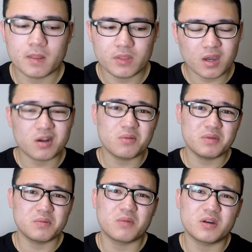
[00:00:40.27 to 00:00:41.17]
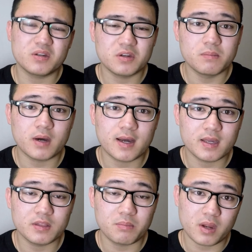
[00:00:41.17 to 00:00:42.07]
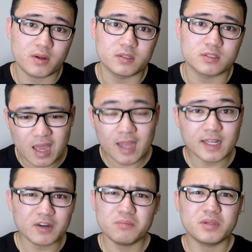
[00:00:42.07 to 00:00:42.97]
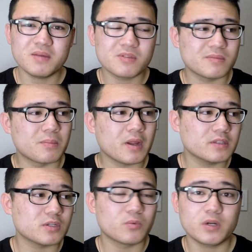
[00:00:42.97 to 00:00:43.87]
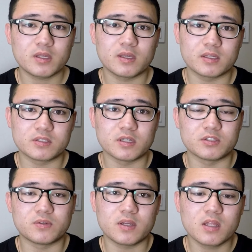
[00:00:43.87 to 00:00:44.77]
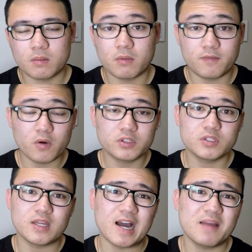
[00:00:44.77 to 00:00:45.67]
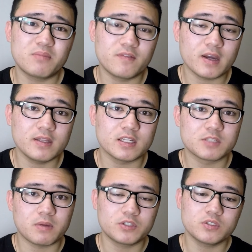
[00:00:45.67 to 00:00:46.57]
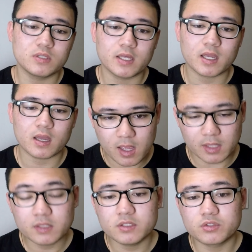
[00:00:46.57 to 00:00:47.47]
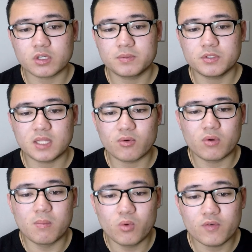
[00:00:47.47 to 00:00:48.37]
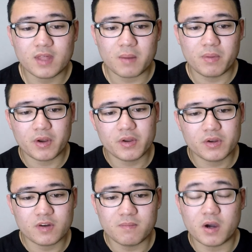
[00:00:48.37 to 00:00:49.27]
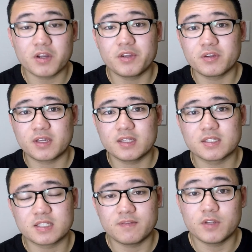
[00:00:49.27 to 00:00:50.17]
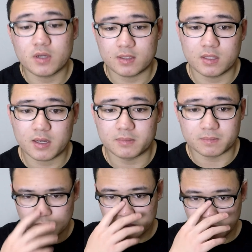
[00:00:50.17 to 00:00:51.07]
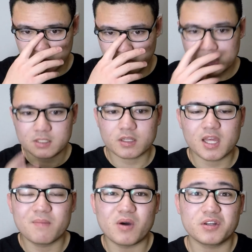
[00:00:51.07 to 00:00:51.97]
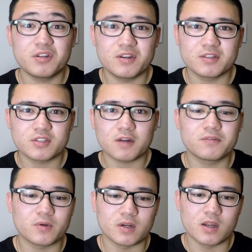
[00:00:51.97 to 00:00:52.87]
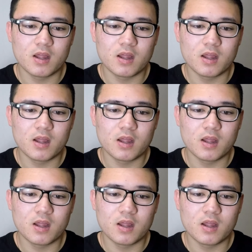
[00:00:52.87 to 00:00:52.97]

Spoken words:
they aren't being monitored by the parents. And I don't blame them, the parents are working and such, right? But fortunately, I provided a special link in the description that will remove that barrier of monitoring your kids' activity online. So it's basically a monitoring software,